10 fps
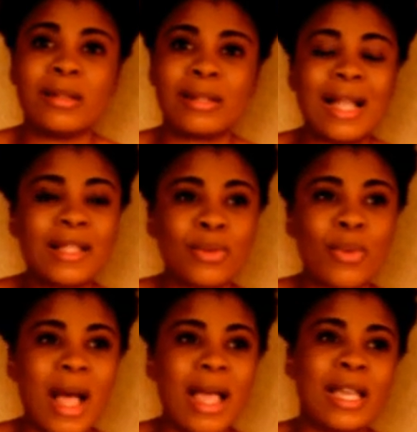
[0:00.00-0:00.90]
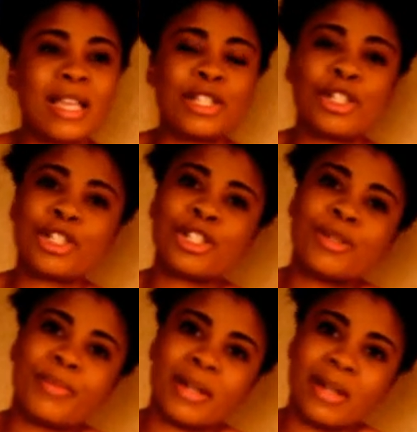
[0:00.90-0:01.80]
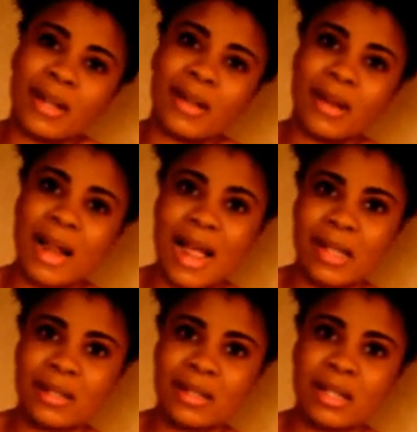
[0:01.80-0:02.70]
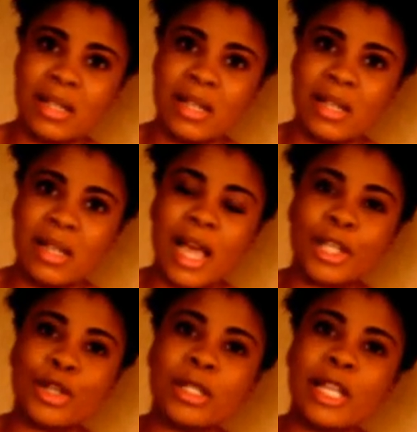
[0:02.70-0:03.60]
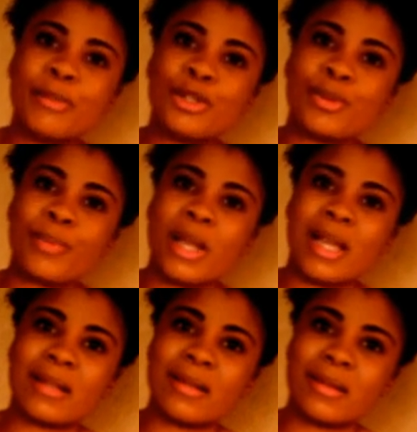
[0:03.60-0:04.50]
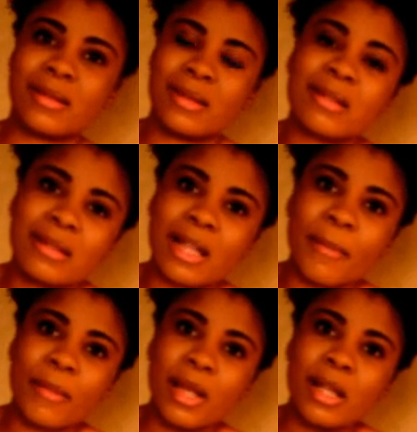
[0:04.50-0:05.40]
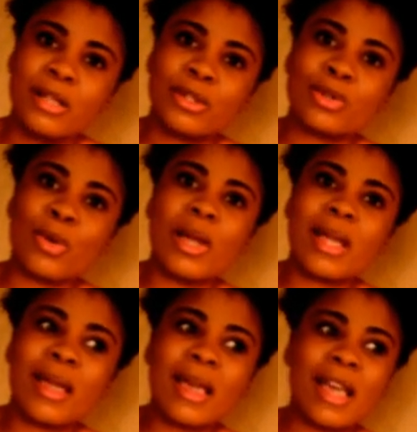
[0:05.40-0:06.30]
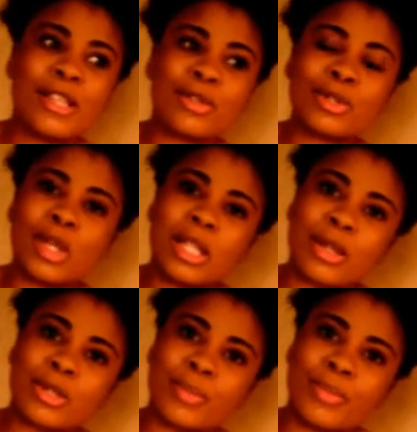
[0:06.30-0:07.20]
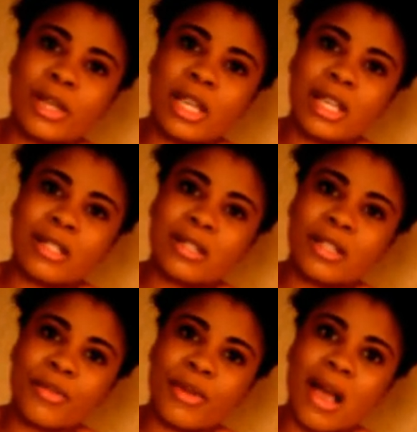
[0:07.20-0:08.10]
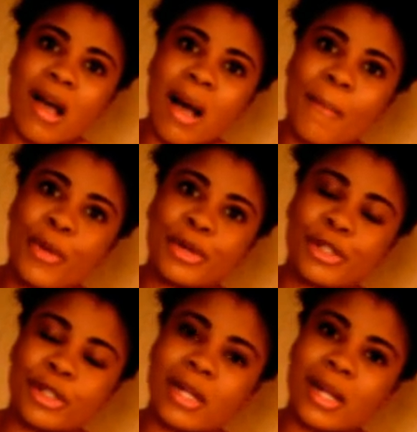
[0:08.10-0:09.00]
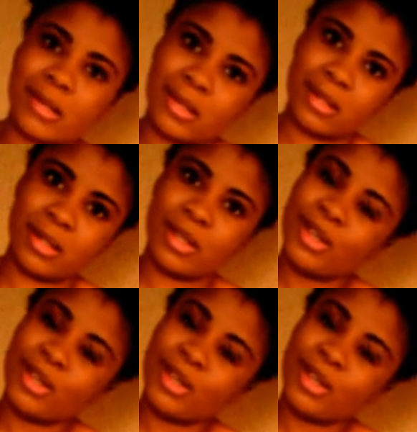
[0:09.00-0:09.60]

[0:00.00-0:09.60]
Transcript: That's why it should be legalized, and your name should be in the system. So in case you turn out to be a serial abortionist,